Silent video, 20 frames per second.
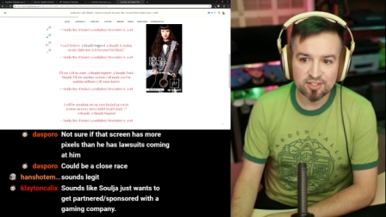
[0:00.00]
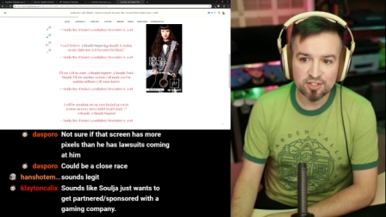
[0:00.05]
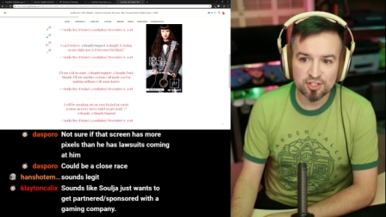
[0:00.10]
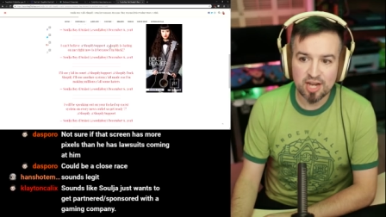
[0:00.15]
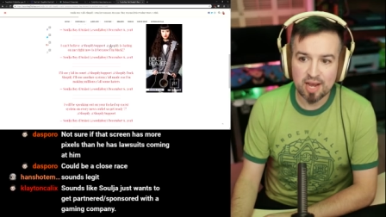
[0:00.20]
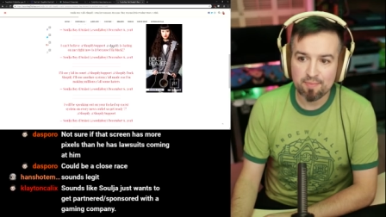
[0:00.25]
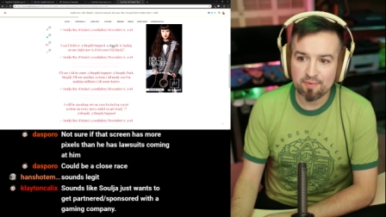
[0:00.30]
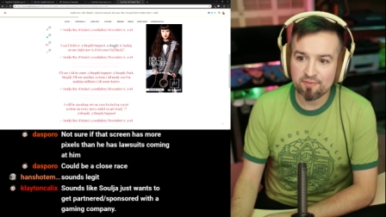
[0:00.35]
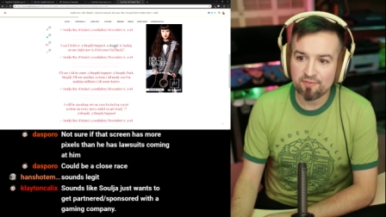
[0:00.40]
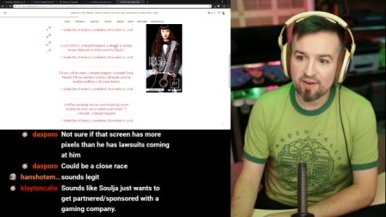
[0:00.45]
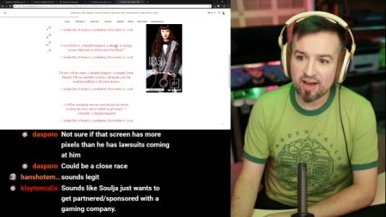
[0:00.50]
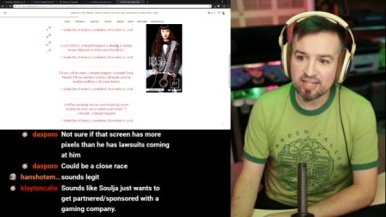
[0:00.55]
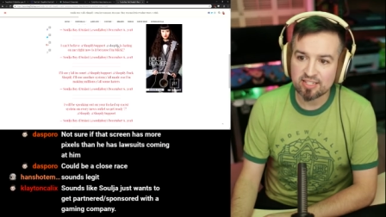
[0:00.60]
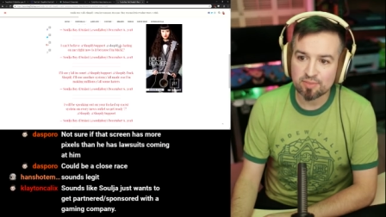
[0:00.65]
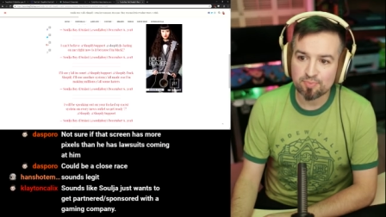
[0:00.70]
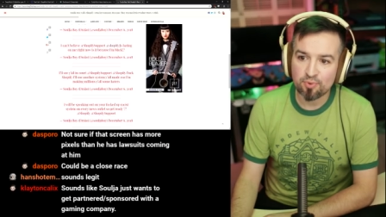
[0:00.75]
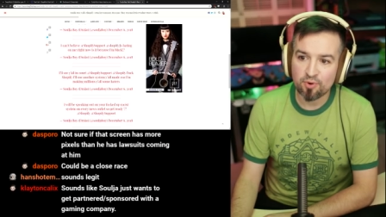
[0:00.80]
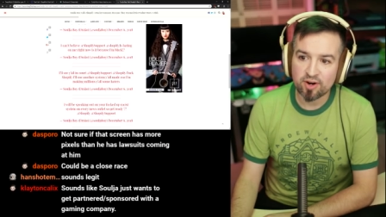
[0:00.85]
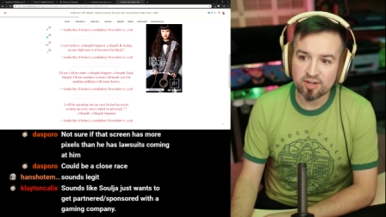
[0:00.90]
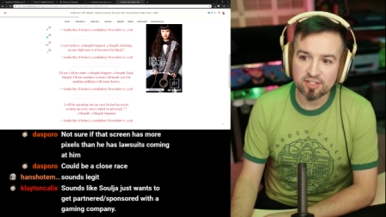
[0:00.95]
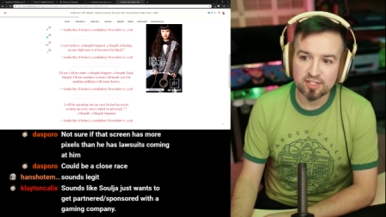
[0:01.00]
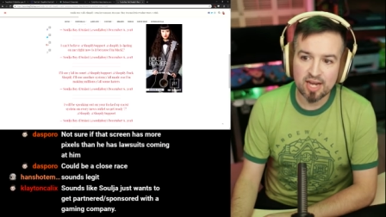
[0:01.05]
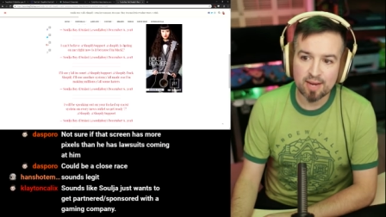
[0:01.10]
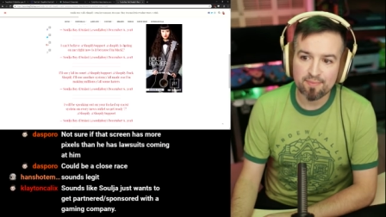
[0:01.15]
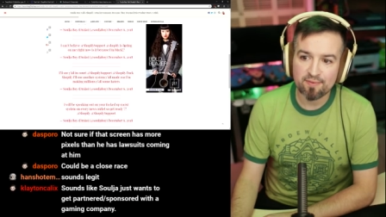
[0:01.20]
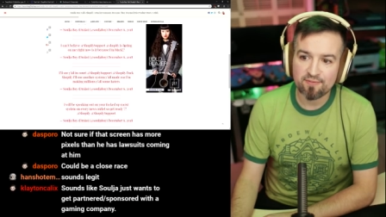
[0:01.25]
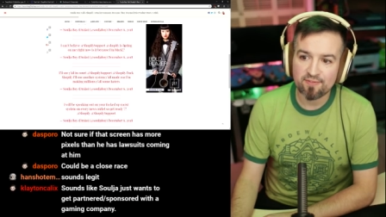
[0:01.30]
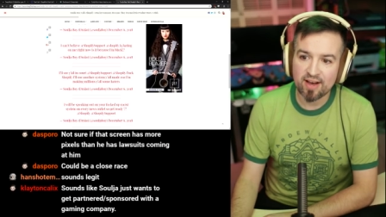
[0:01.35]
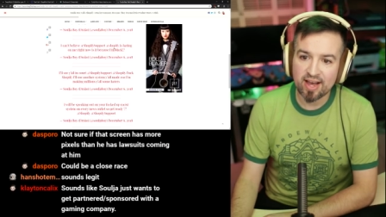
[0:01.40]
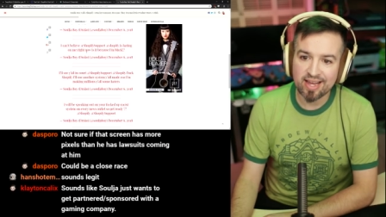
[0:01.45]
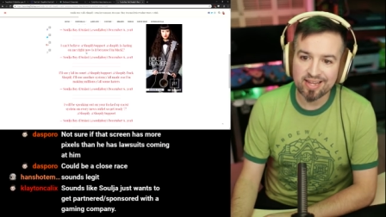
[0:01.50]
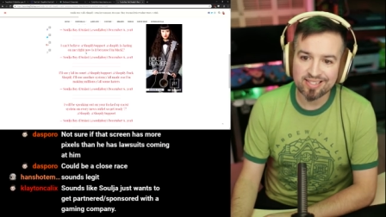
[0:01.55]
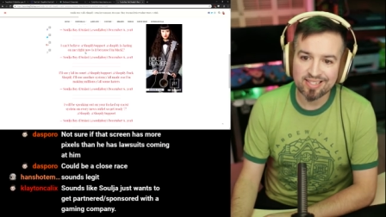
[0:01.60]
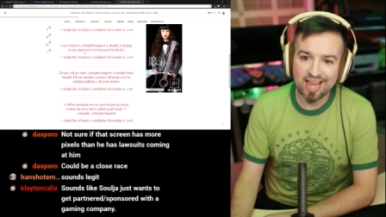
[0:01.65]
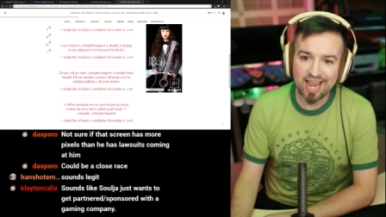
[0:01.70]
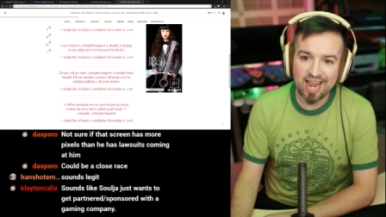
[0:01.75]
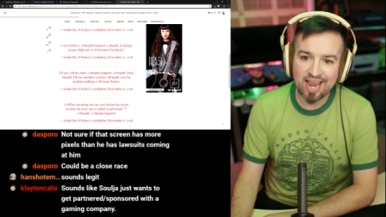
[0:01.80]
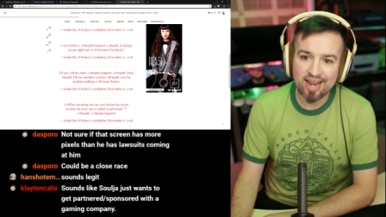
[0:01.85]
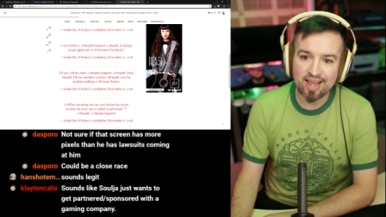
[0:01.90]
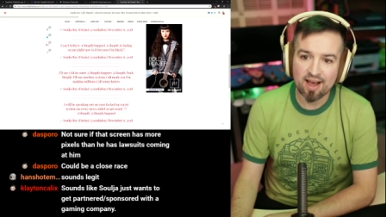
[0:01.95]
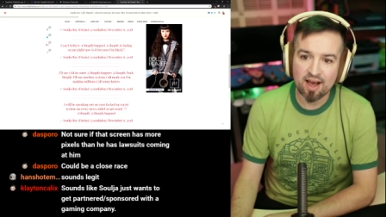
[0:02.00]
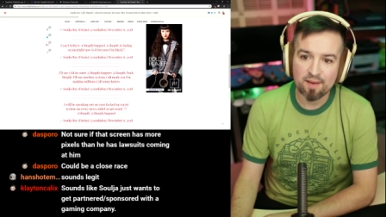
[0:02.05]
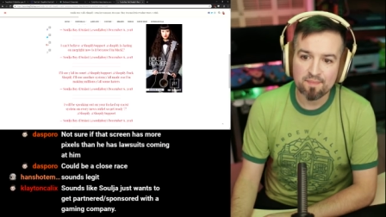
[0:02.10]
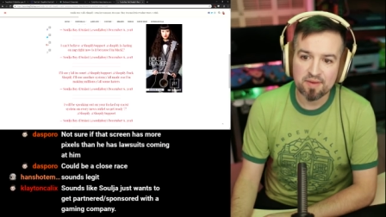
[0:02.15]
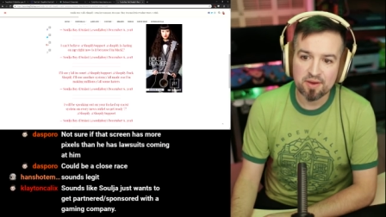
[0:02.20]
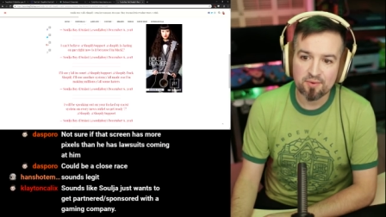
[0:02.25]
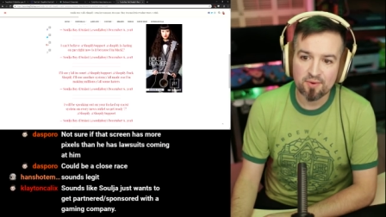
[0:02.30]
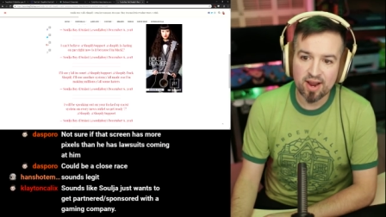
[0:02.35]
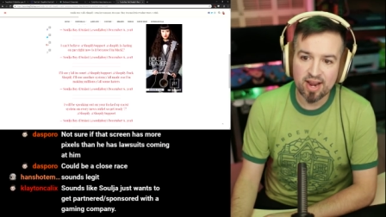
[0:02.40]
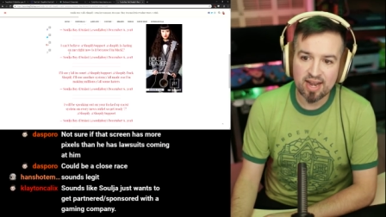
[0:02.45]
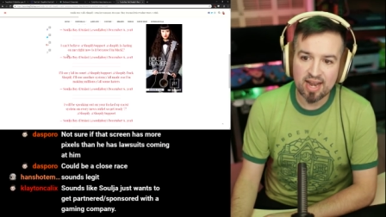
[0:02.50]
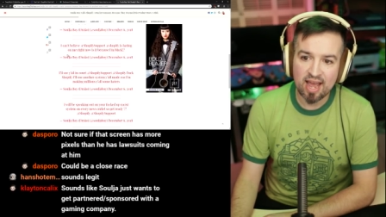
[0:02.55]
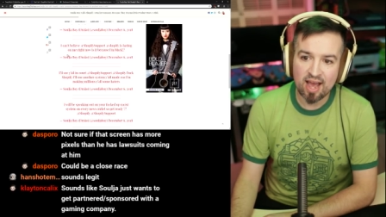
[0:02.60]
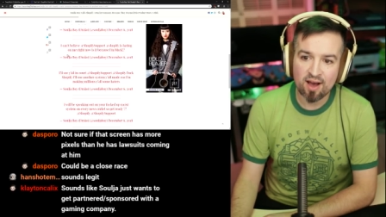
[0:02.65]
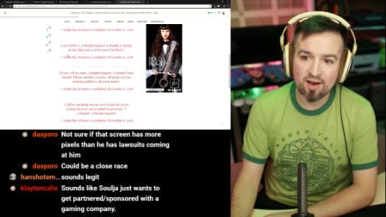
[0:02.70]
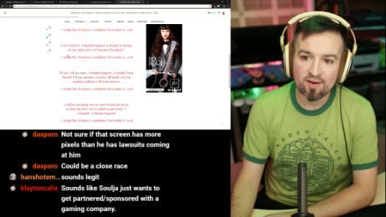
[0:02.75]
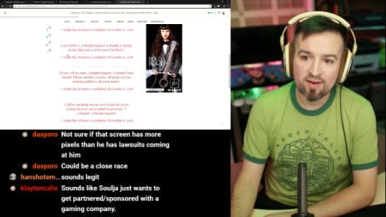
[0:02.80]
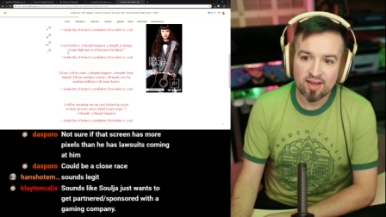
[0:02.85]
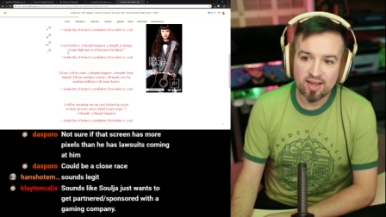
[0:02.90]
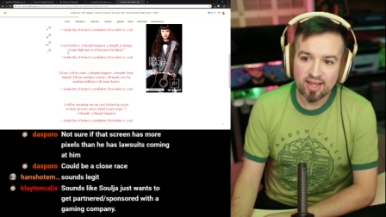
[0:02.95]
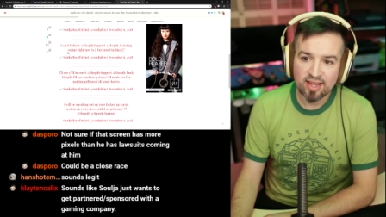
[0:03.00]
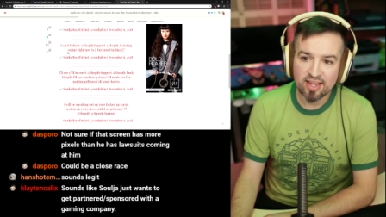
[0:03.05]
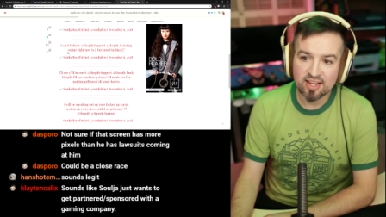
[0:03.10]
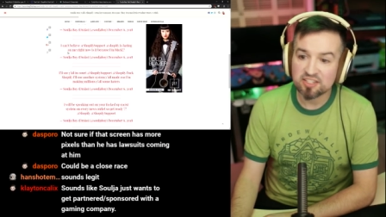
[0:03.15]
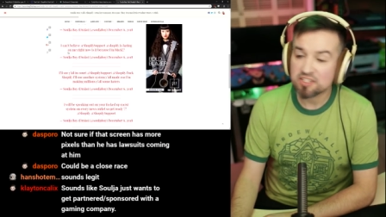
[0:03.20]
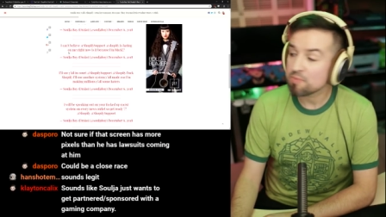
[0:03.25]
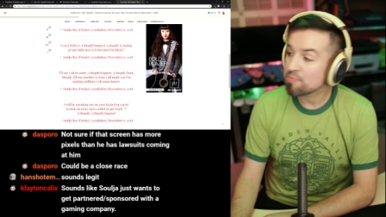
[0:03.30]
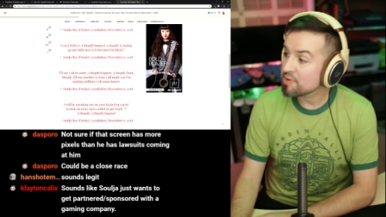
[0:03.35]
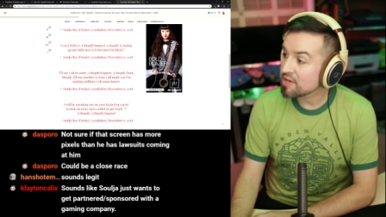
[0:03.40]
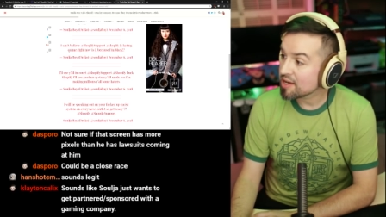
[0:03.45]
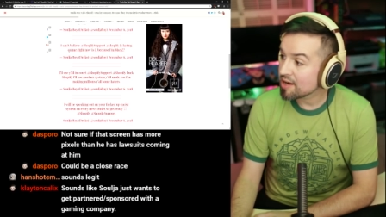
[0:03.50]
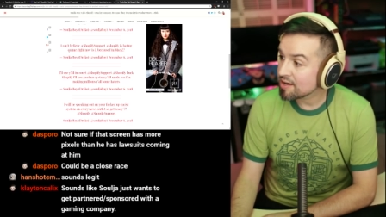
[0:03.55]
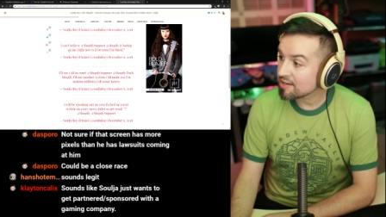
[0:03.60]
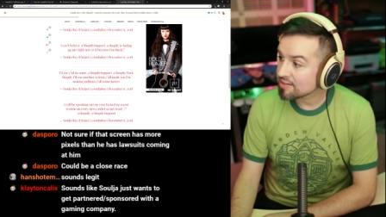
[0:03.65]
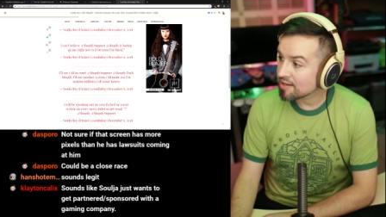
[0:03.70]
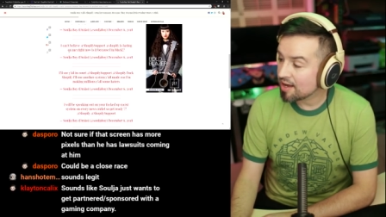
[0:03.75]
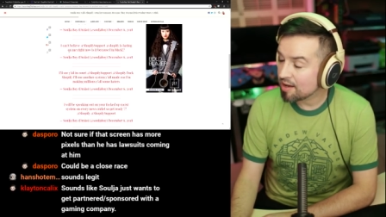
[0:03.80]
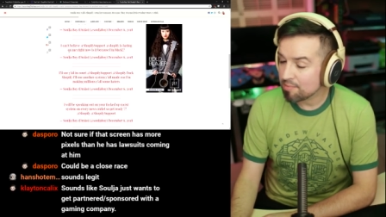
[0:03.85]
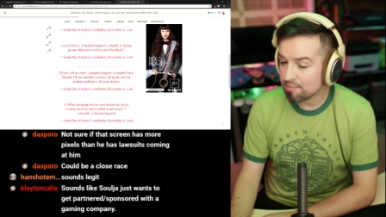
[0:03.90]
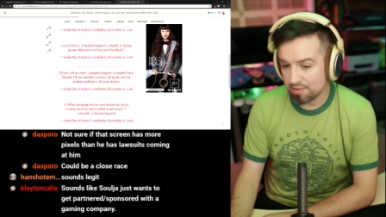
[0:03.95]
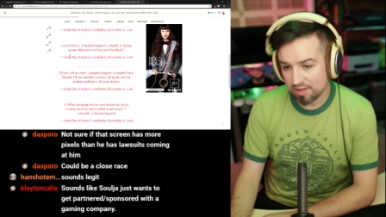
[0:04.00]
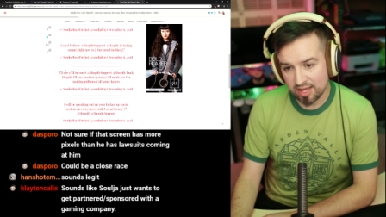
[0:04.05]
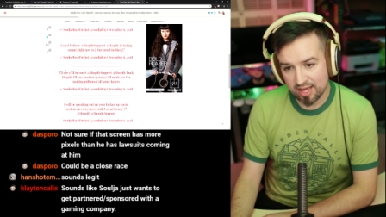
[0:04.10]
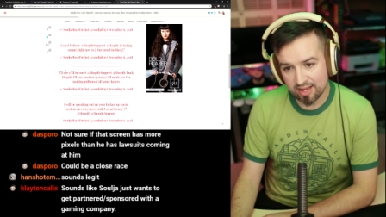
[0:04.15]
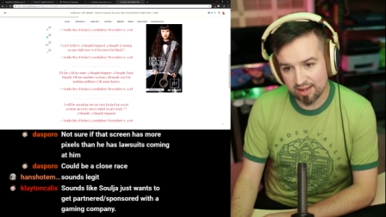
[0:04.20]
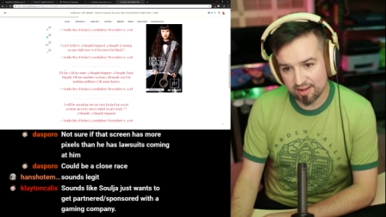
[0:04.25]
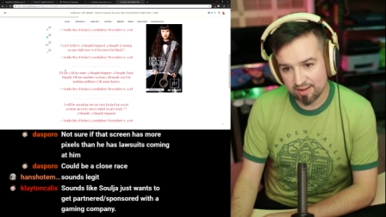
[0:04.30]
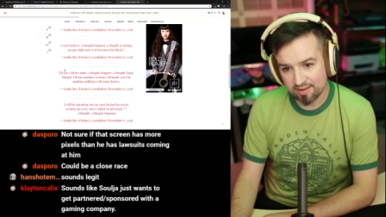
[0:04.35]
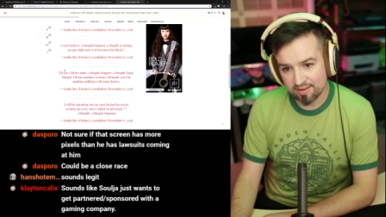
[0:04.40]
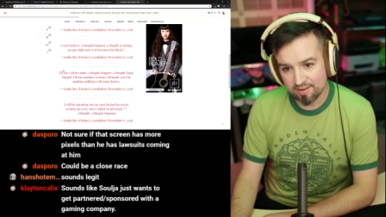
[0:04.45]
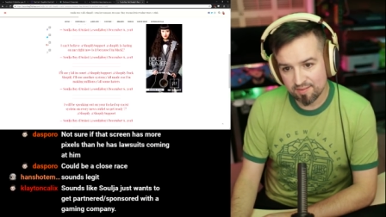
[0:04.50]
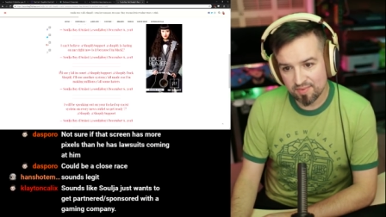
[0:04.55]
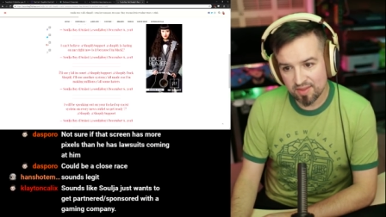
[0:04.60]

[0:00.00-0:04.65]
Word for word: Shopify support and Shopify is hating on me right now. Is it because I'm black?